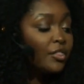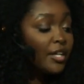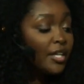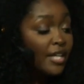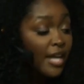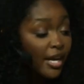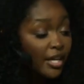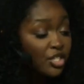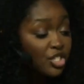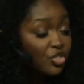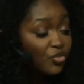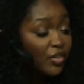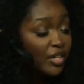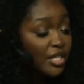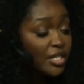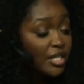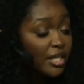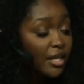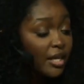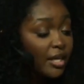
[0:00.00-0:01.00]
The next
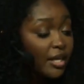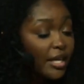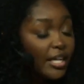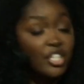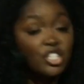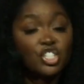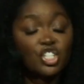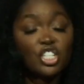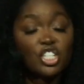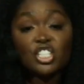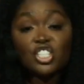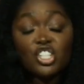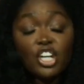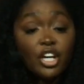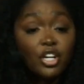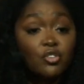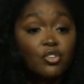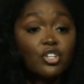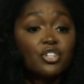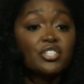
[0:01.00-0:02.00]
reason is just
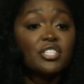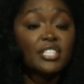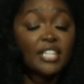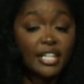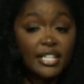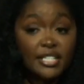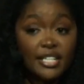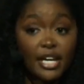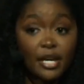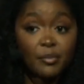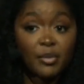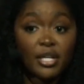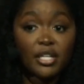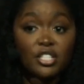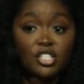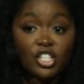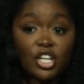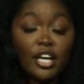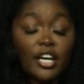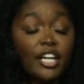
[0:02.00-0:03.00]
general skin
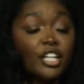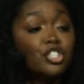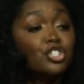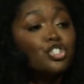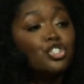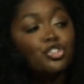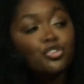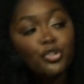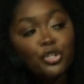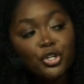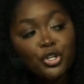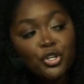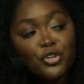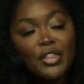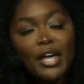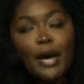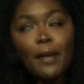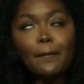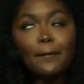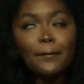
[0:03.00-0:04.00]
damage. It's
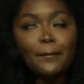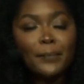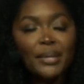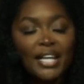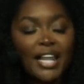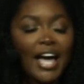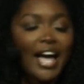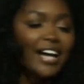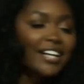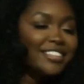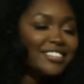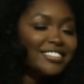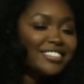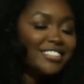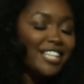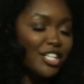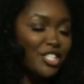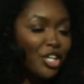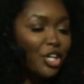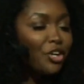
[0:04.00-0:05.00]
true that black
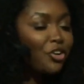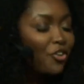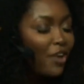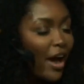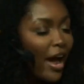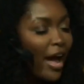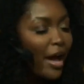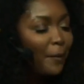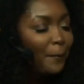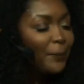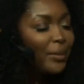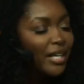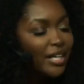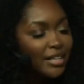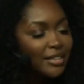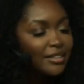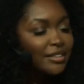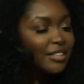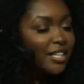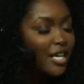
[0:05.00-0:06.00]
doesn't crack,
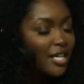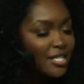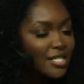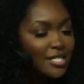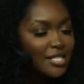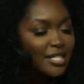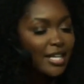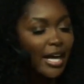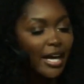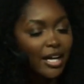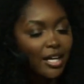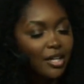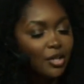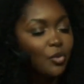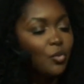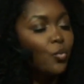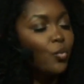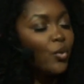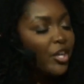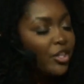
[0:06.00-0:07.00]
but it does like
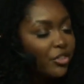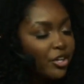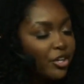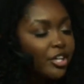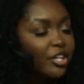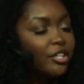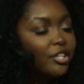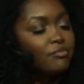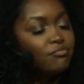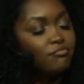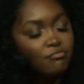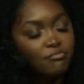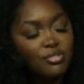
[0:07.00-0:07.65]
wither